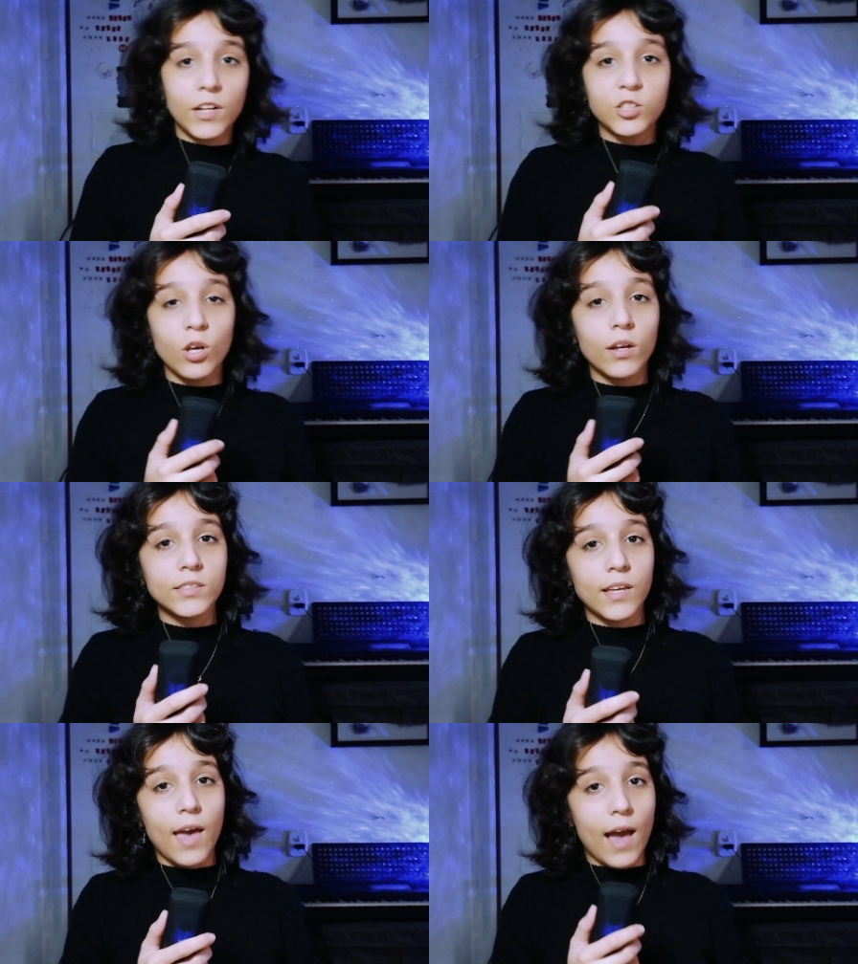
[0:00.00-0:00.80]
or even a
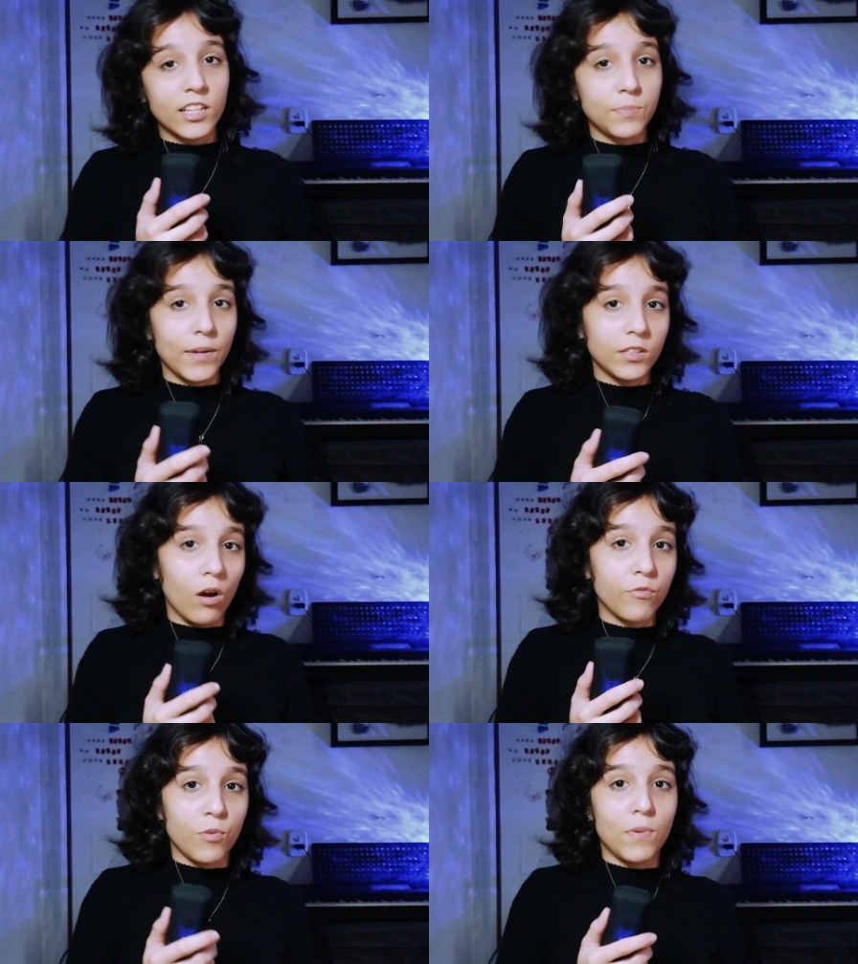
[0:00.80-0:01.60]
toxic
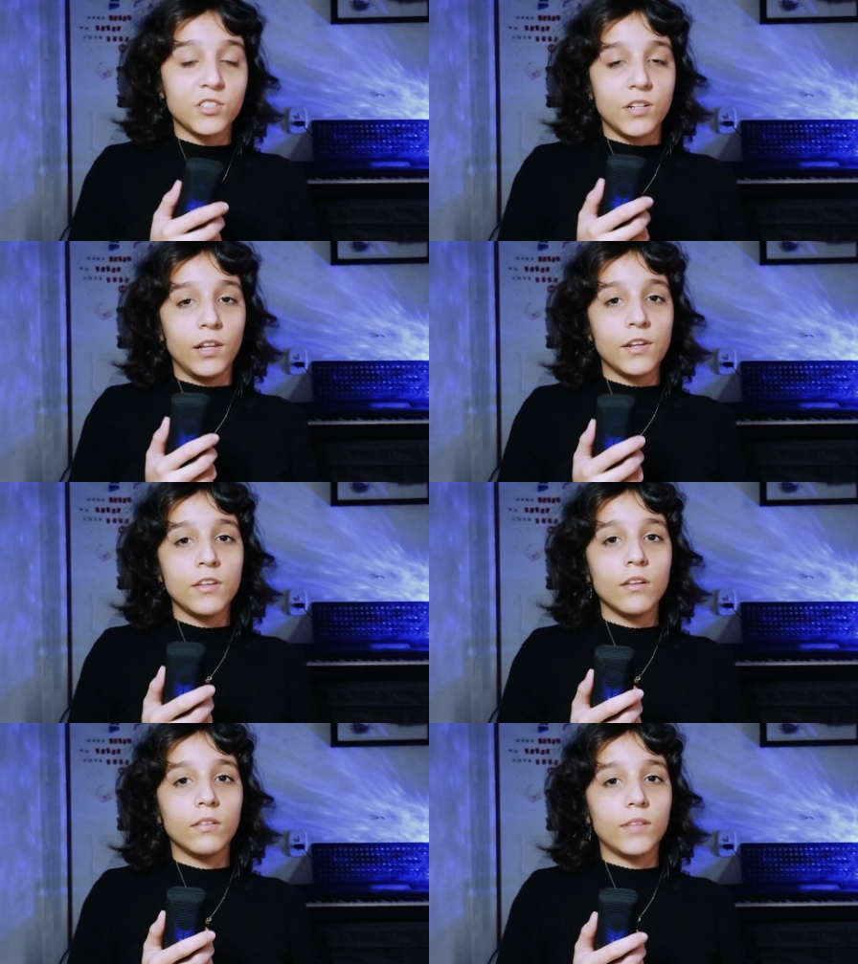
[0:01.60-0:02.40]
aspect of your
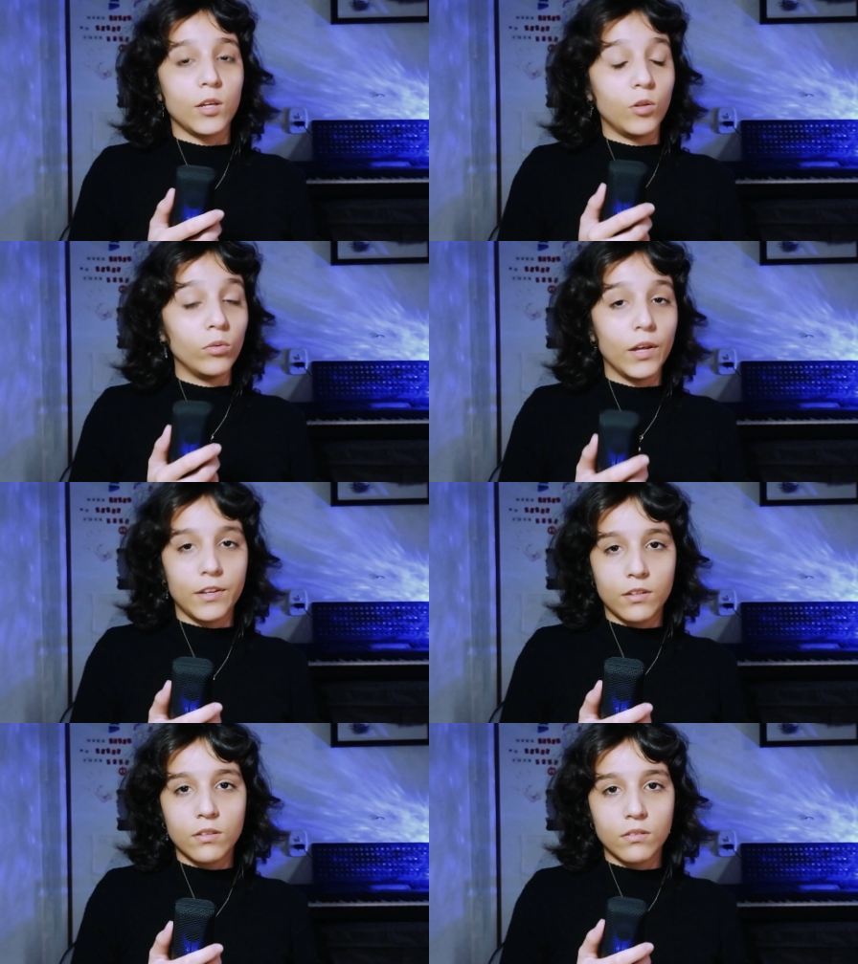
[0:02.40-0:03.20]
personality that you don't
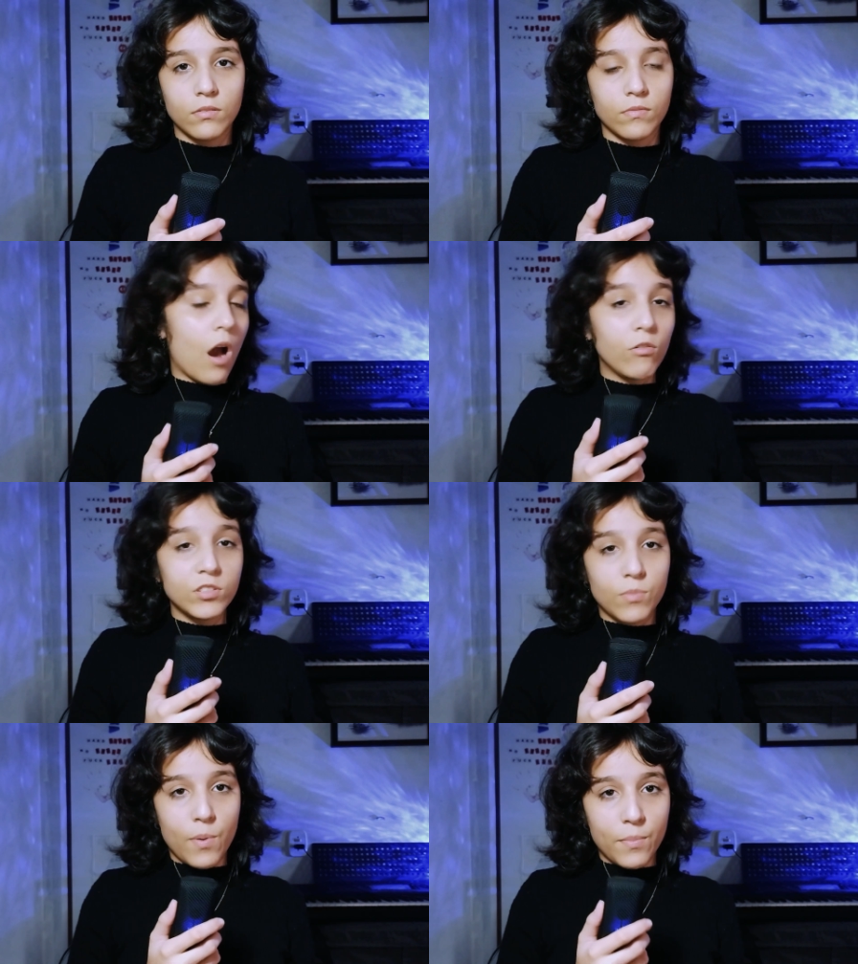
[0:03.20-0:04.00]
like,
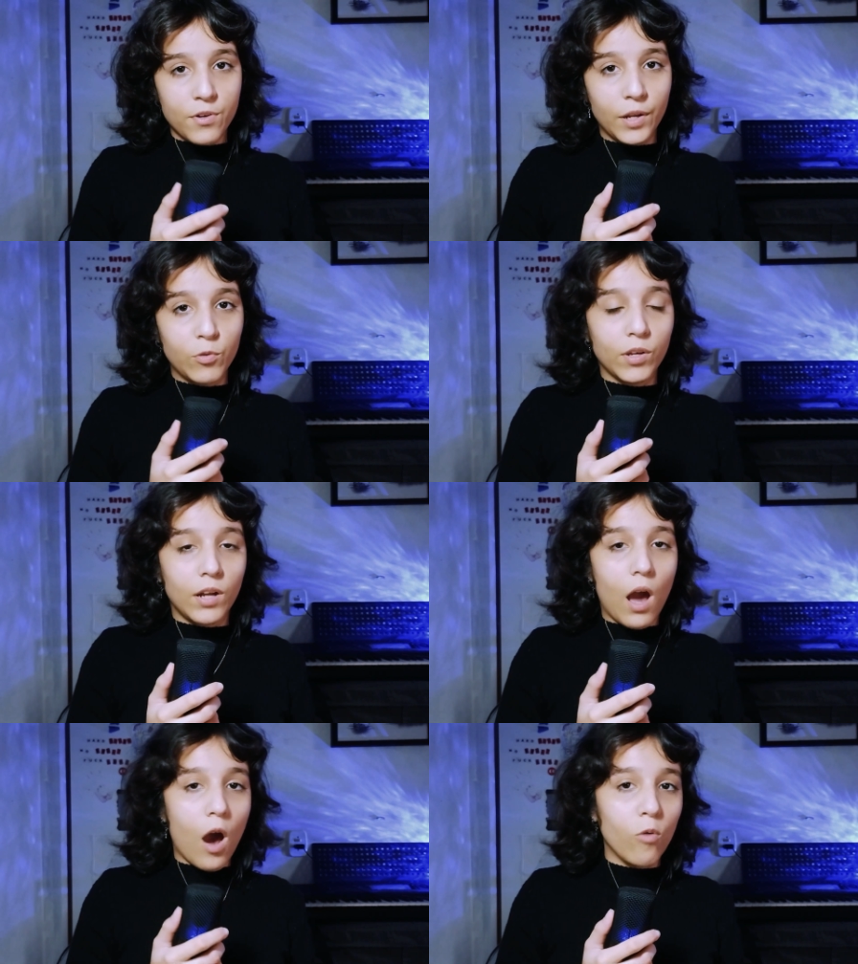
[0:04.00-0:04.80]
always remember that you
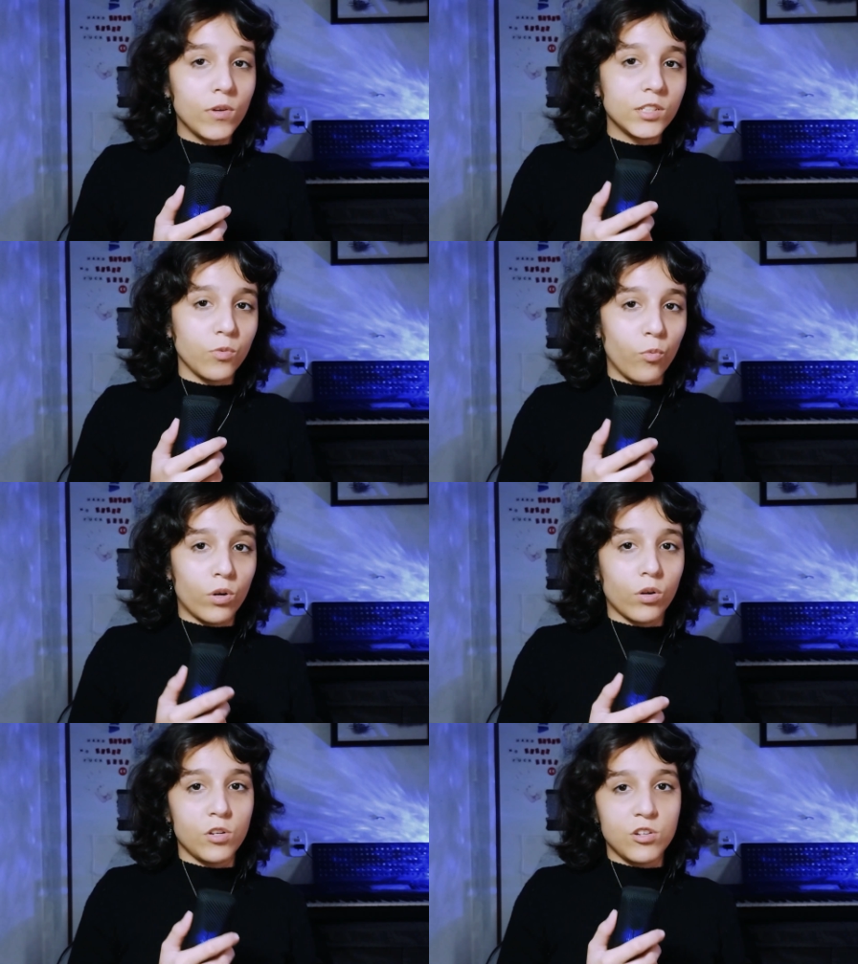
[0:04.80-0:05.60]
can always
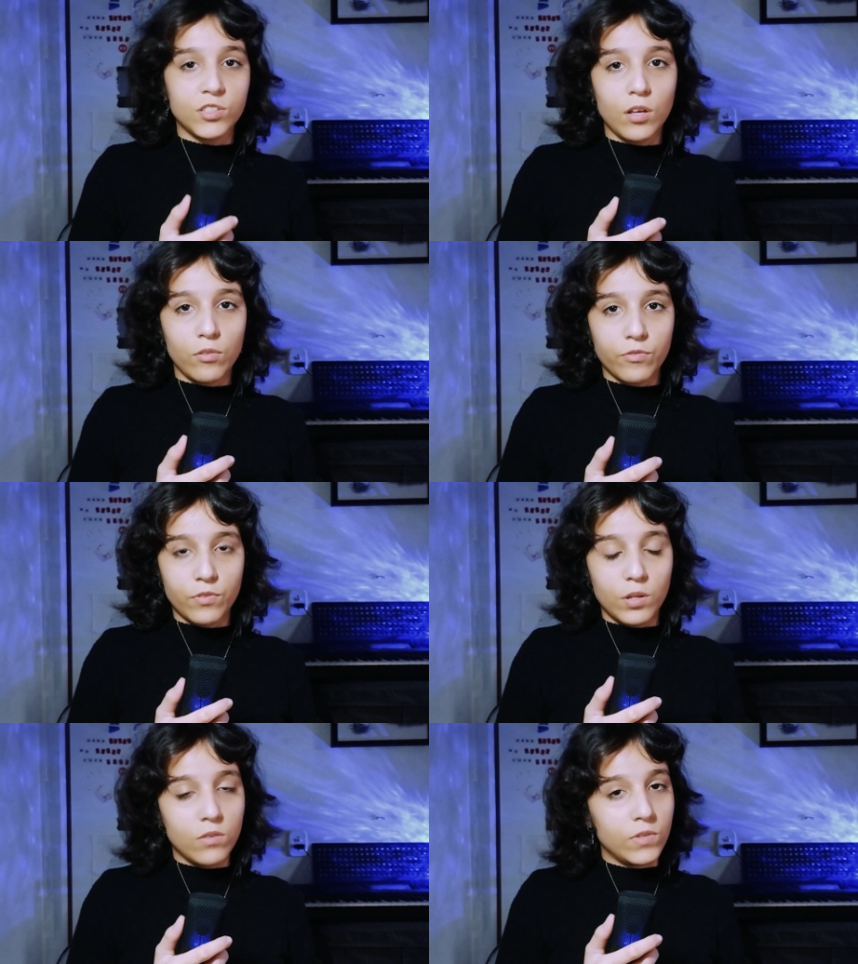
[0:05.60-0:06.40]
work on
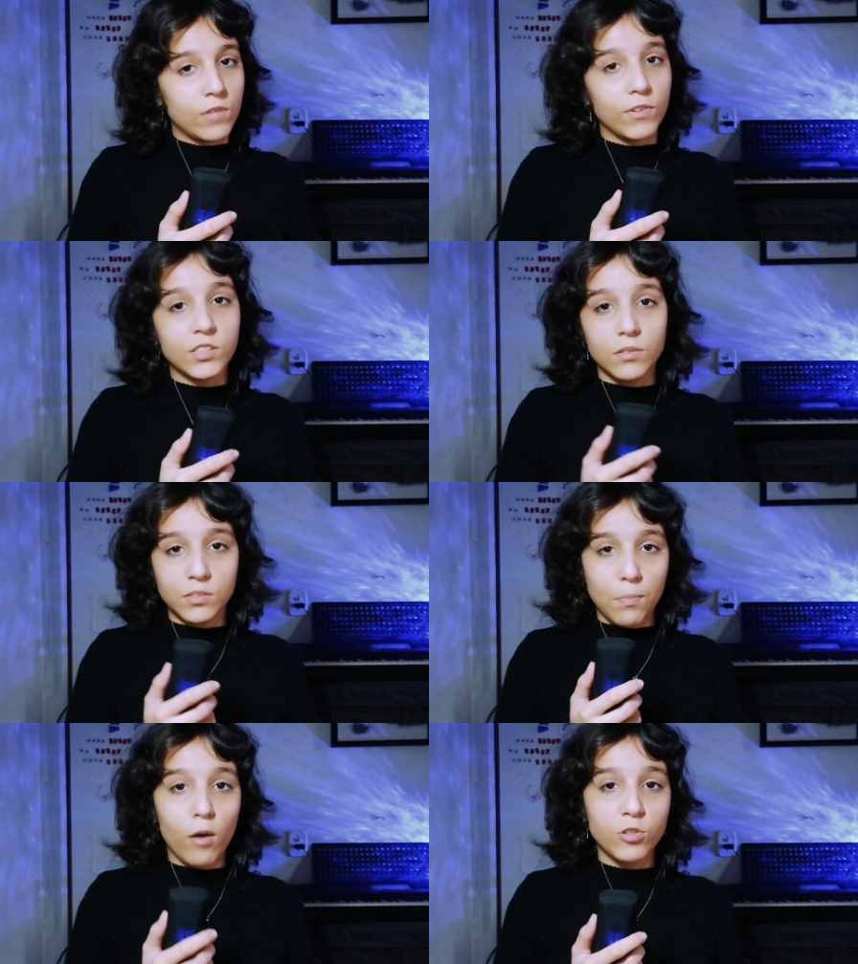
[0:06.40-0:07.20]
yourself, even if it's
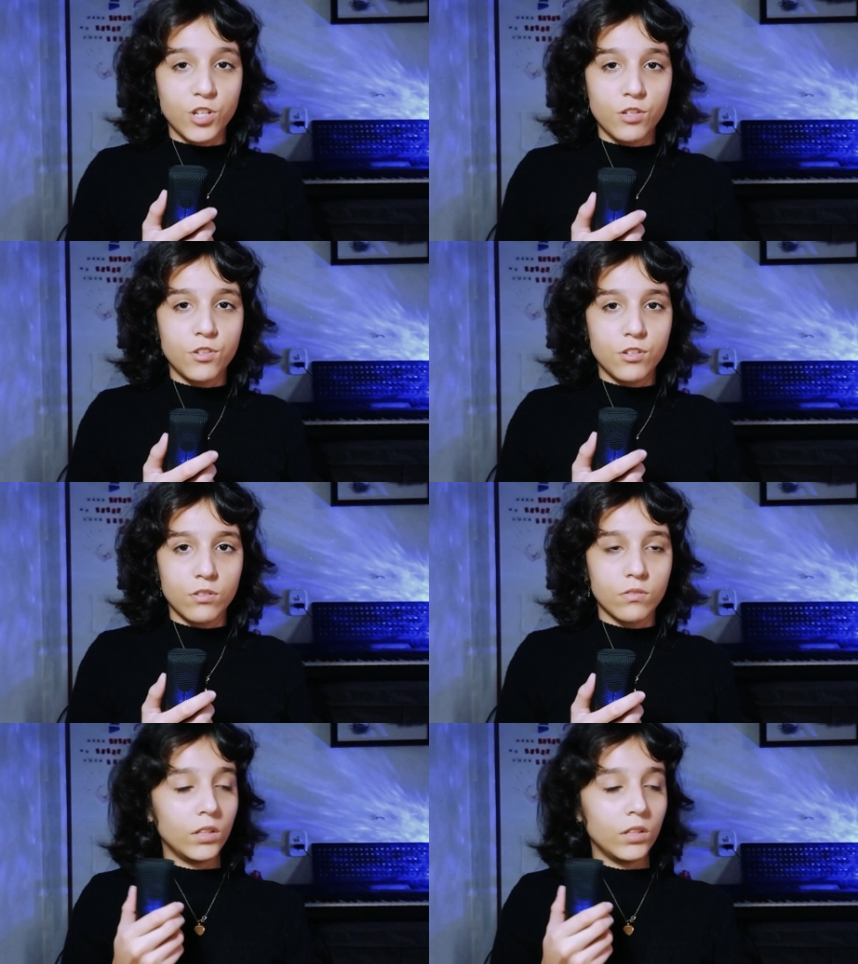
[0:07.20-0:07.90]
a small change.